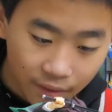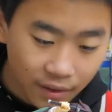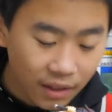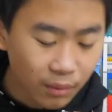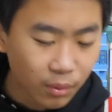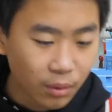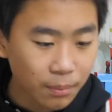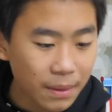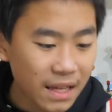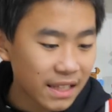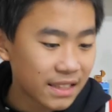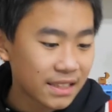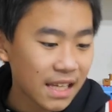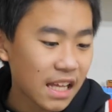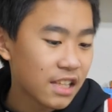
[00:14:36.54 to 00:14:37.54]
it would make
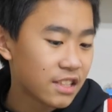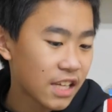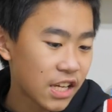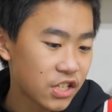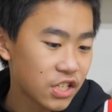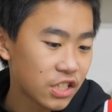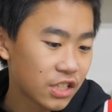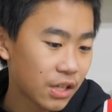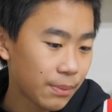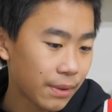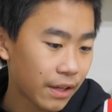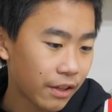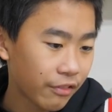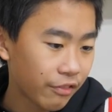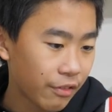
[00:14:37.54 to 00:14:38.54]
sense that she's coming
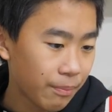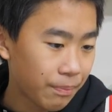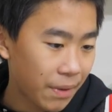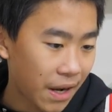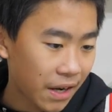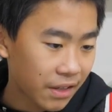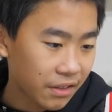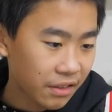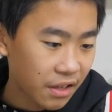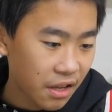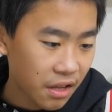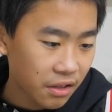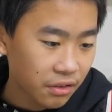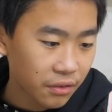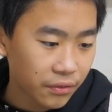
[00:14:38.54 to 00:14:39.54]
out of the back
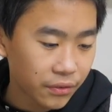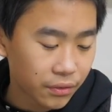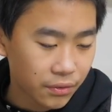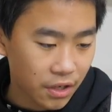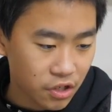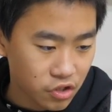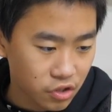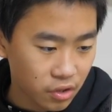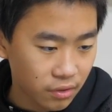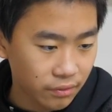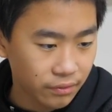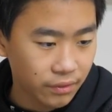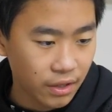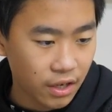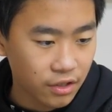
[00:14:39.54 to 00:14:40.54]
end of direction of
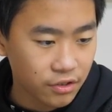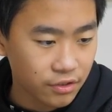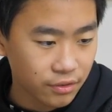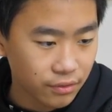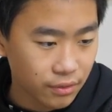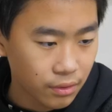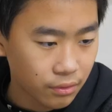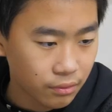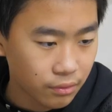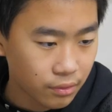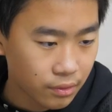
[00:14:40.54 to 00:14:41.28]
Tanjiro.